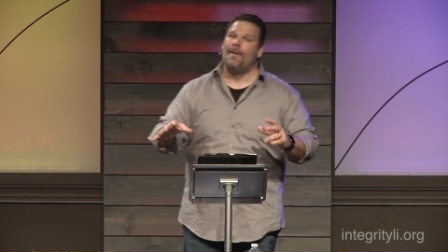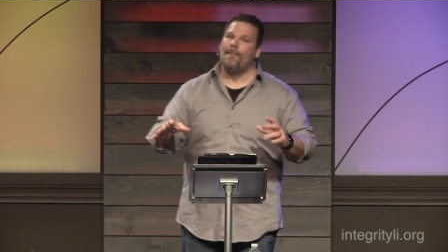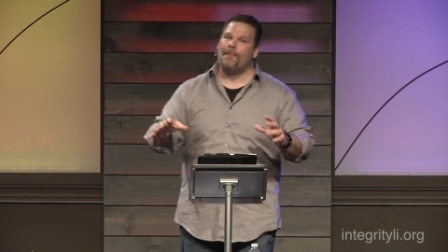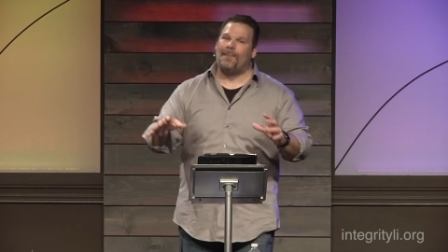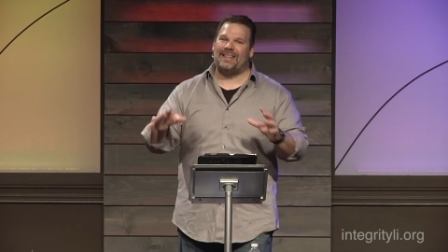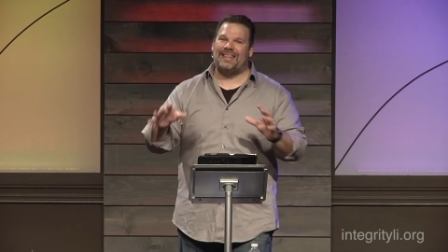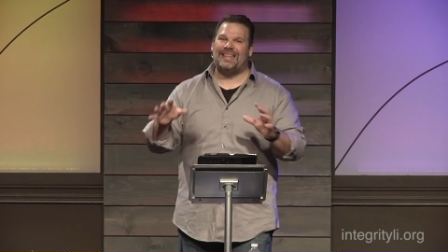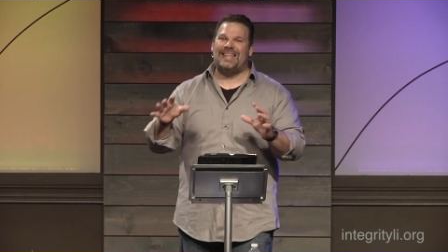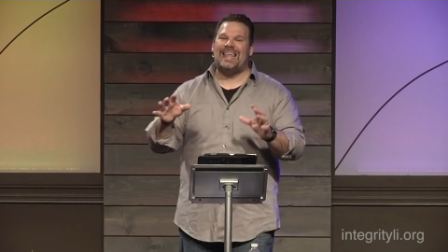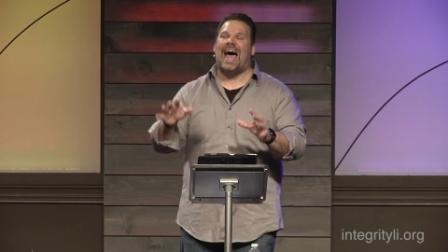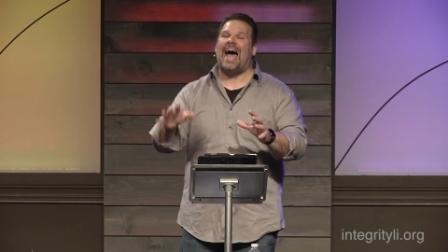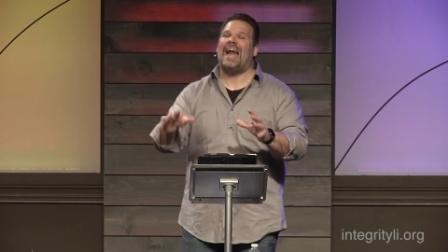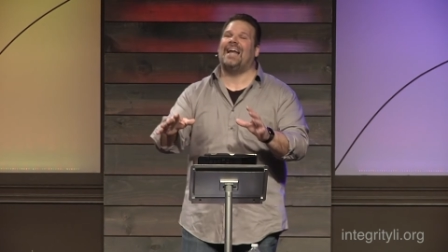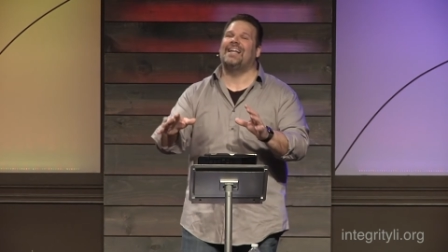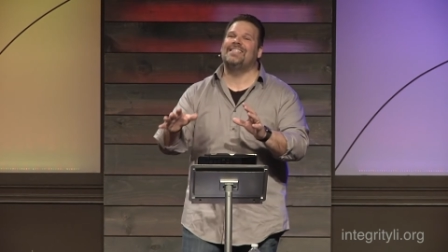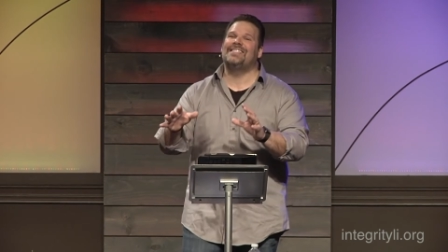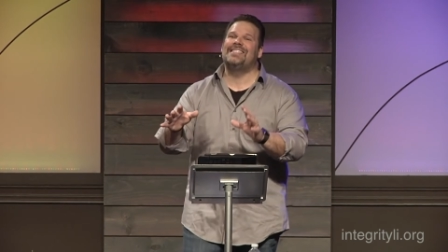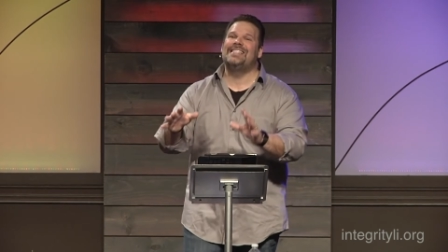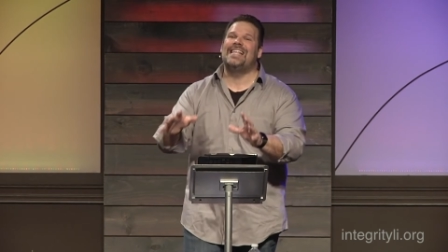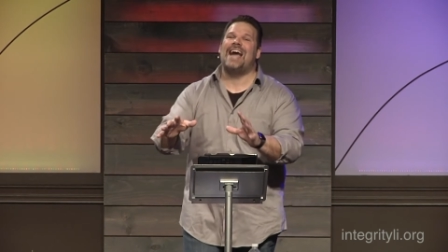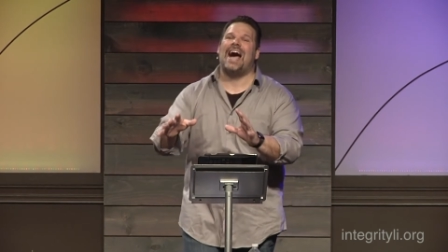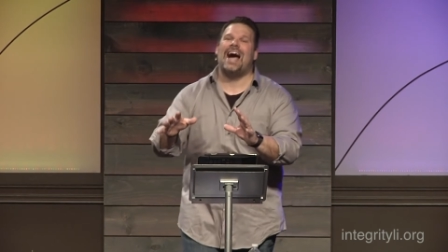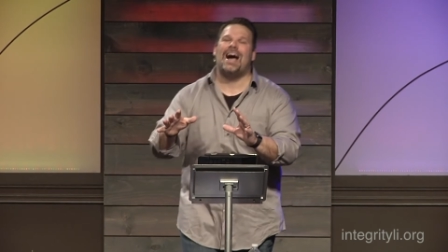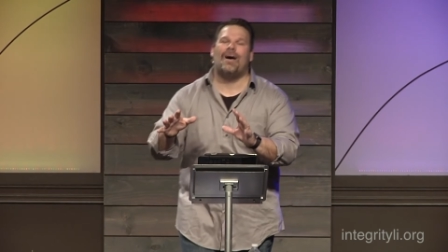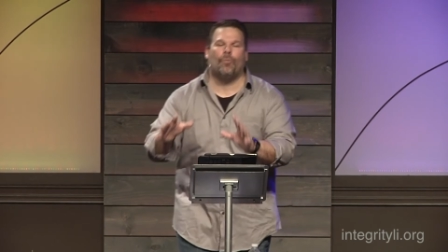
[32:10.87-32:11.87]
but that is
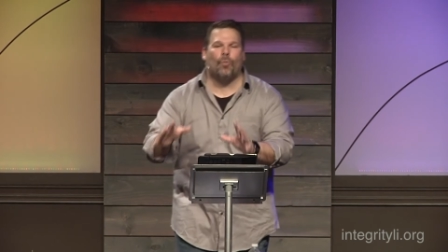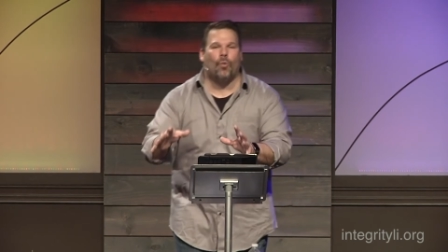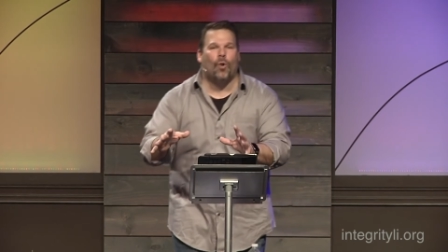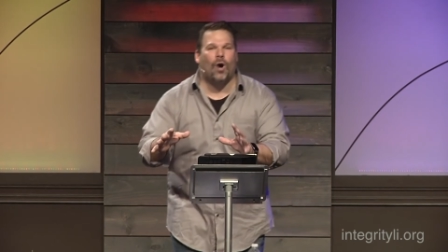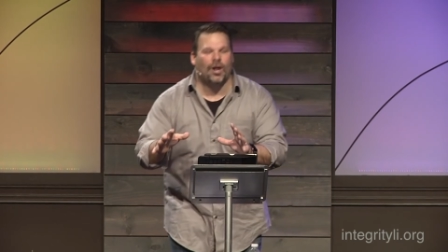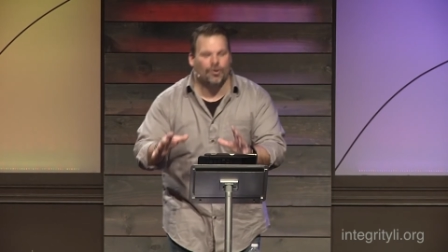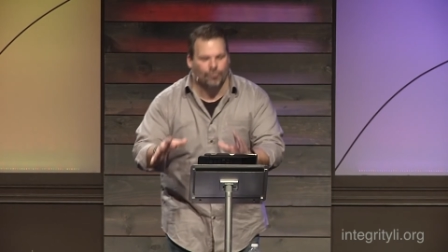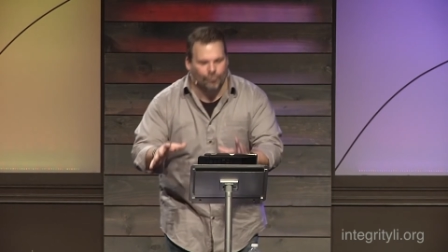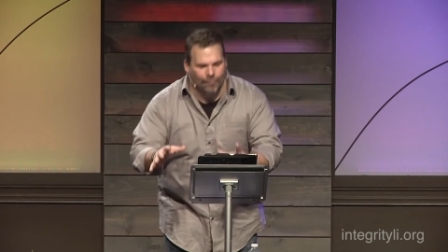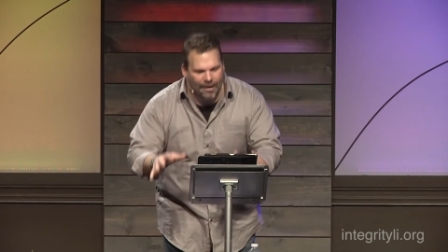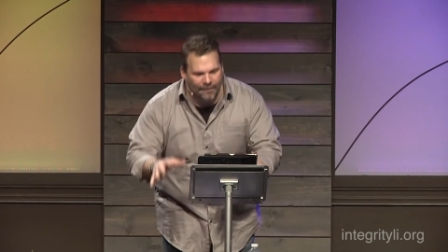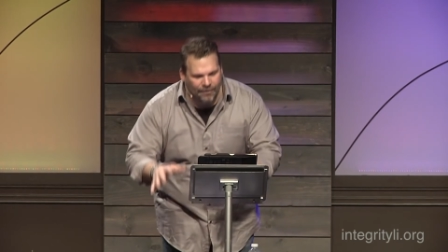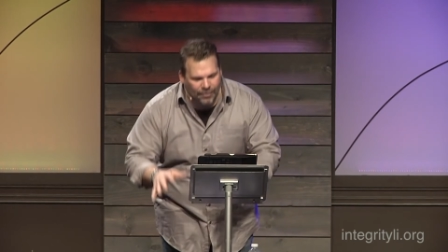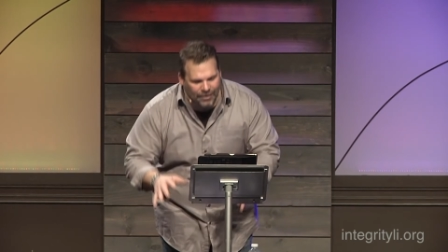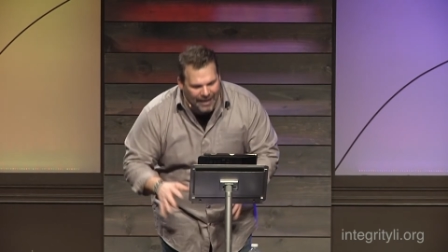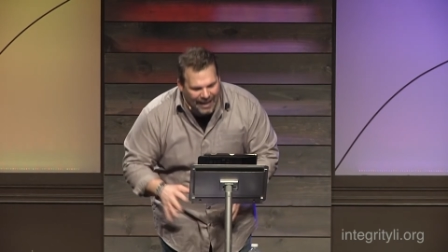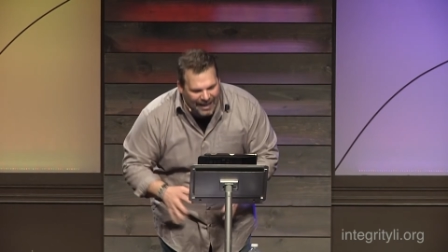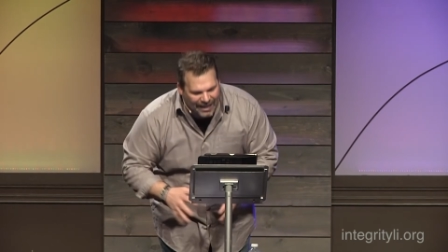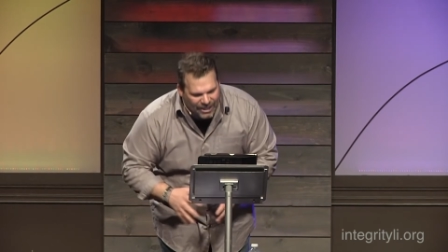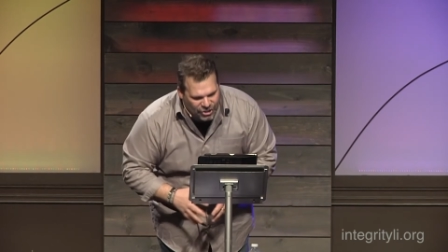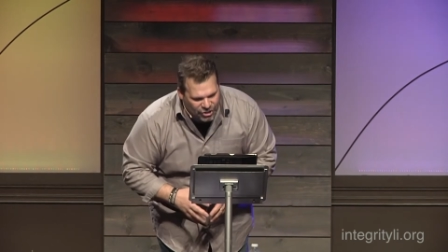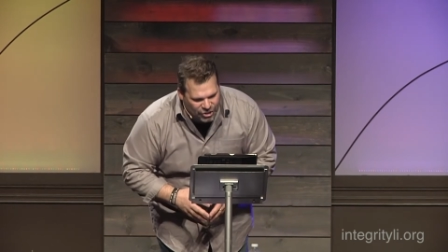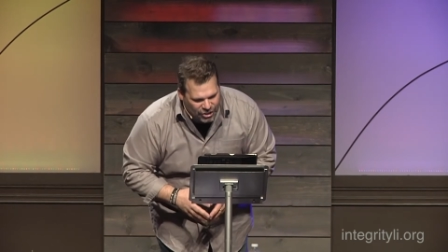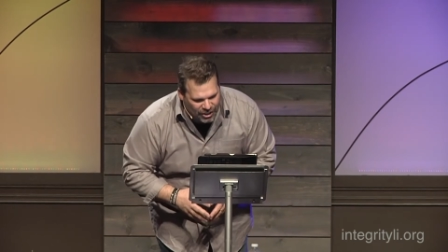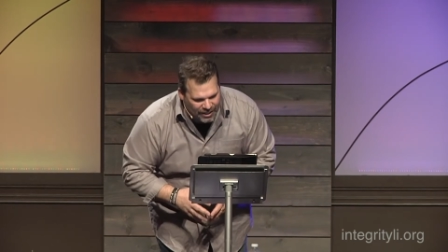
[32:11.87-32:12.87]
not what
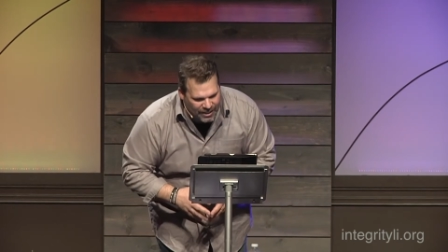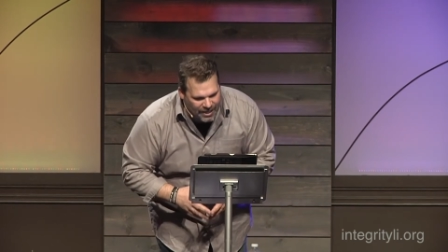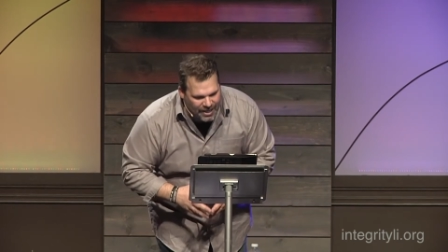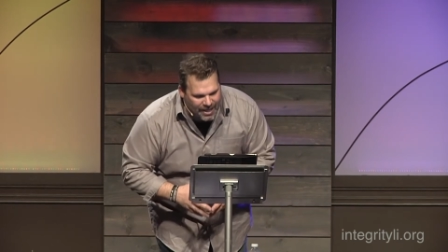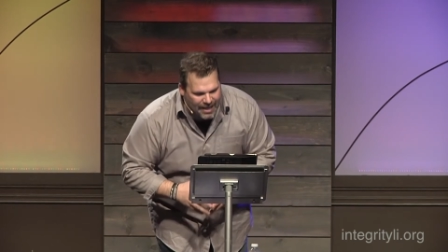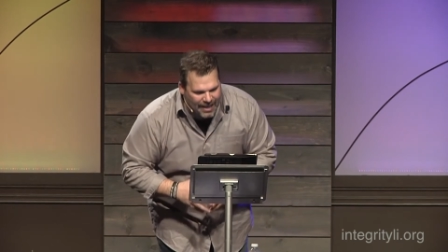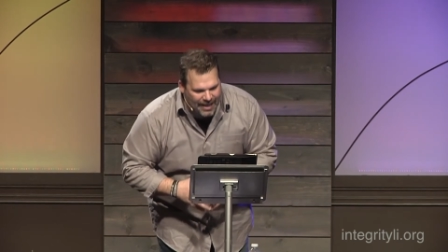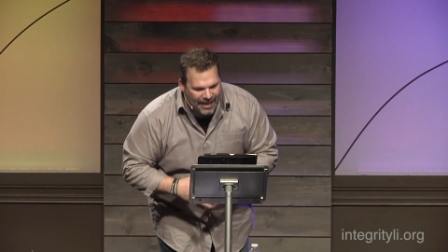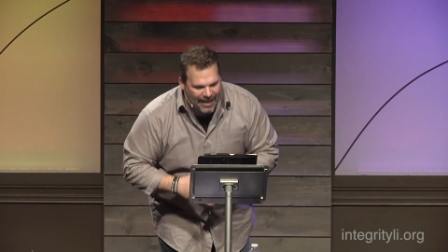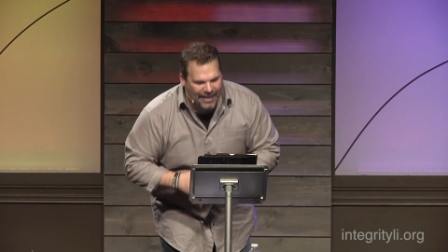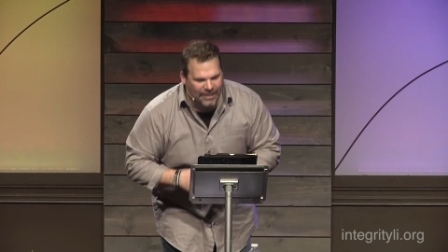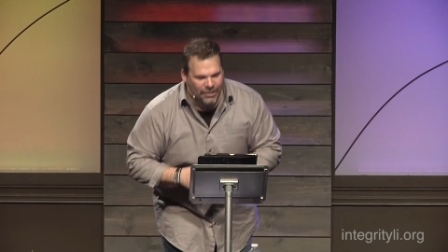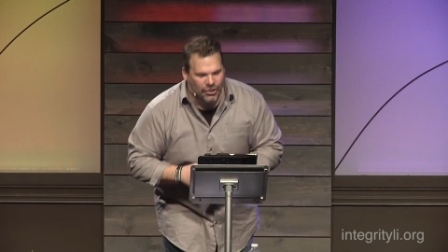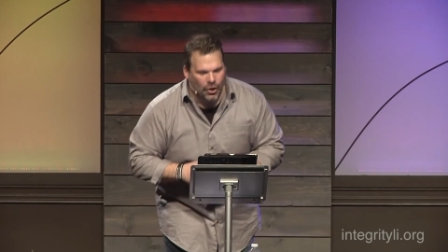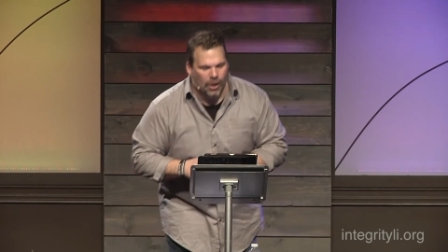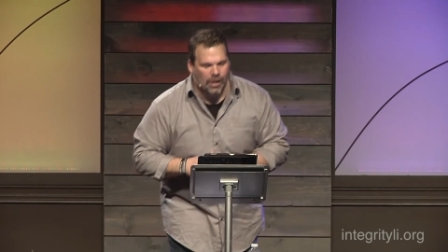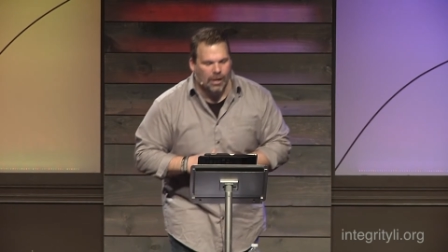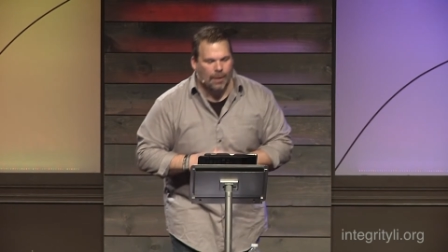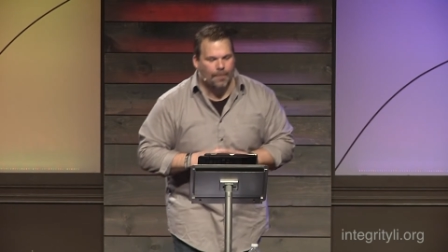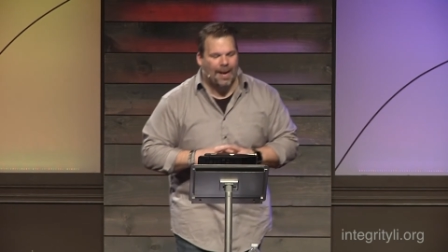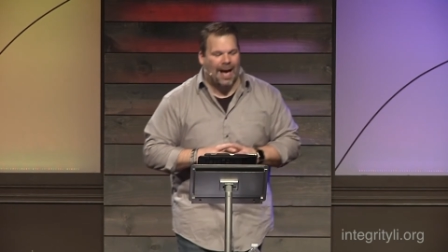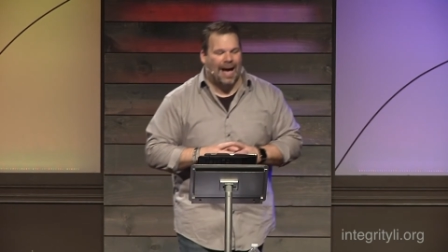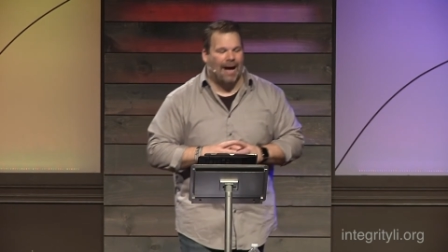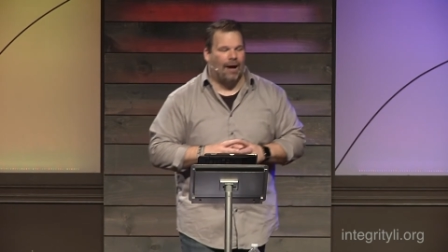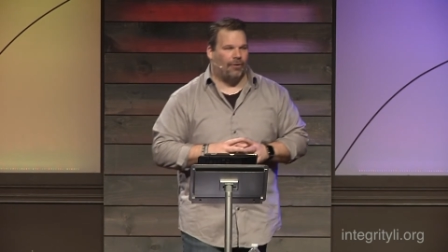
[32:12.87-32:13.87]
Revelation is all
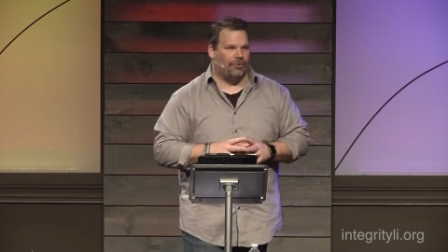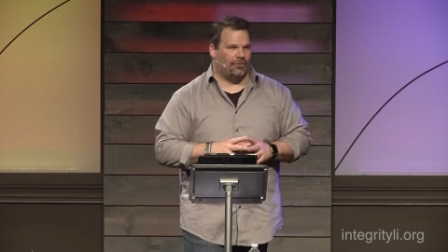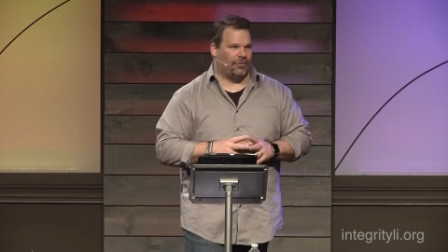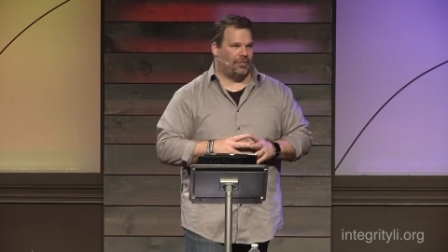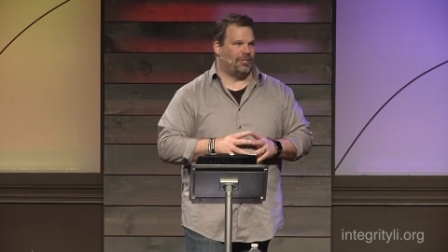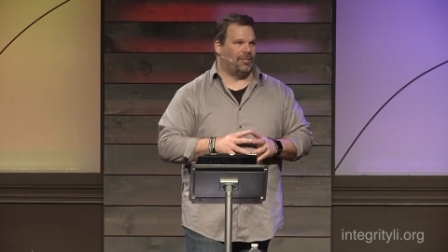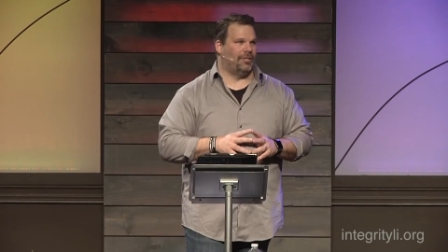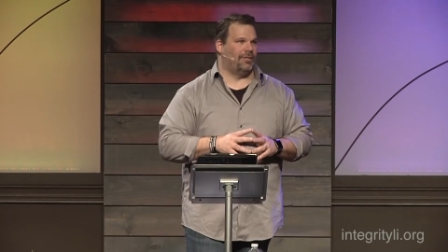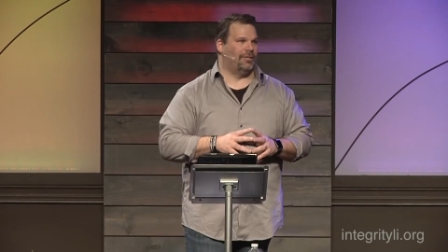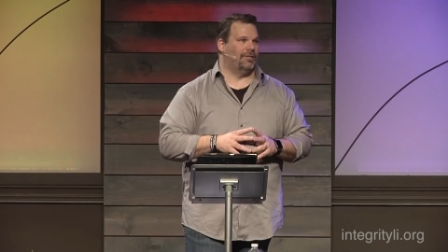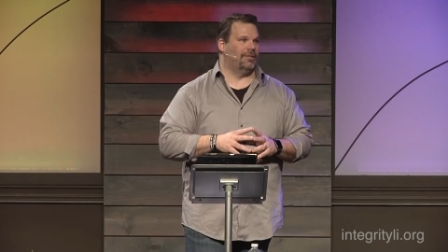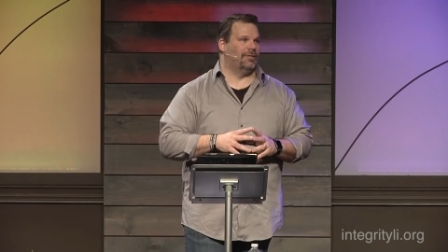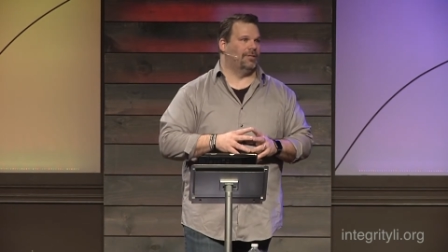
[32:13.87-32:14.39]
about.